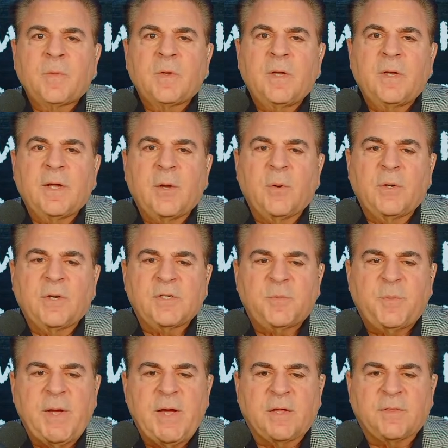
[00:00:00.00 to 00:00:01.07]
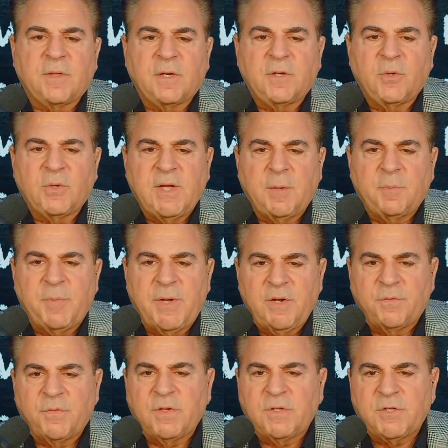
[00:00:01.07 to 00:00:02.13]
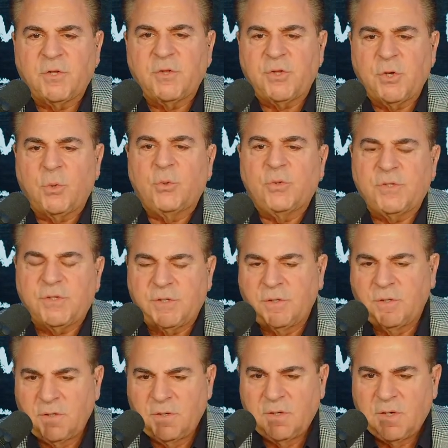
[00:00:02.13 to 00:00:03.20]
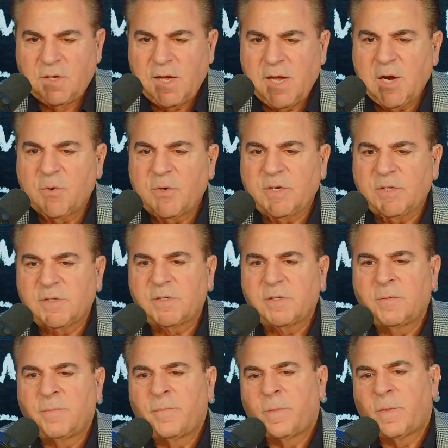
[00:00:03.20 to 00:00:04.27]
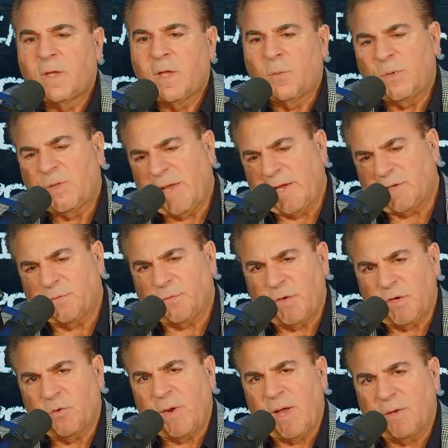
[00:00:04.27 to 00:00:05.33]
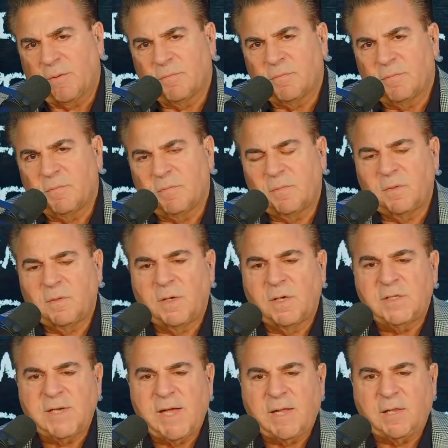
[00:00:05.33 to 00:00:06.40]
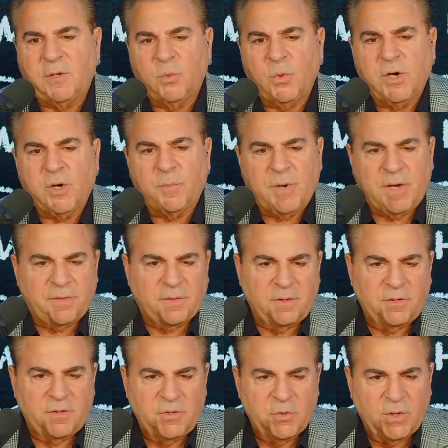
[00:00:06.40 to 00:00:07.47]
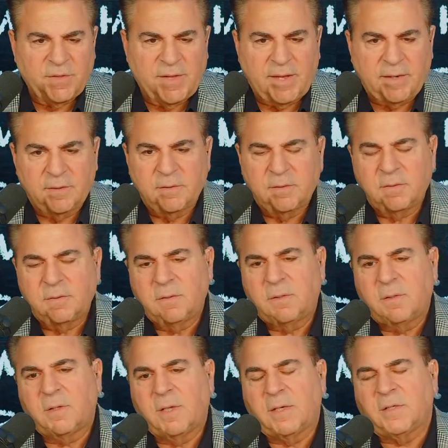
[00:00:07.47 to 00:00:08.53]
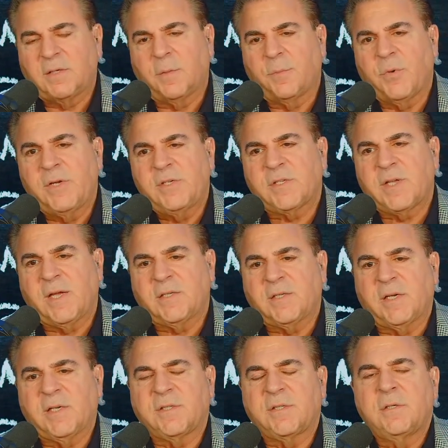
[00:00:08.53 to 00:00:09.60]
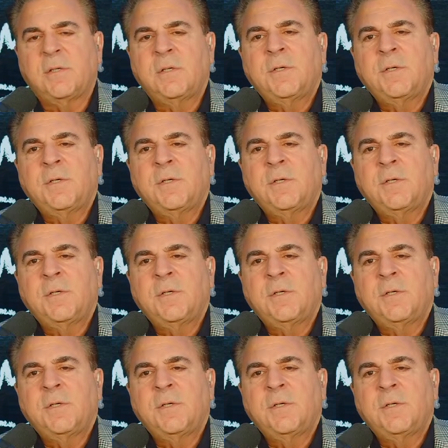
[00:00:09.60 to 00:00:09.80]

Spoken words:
And I would expect that you'd get benefit to those areas, and we'd like to figure out exactly where by doing that brain scan test.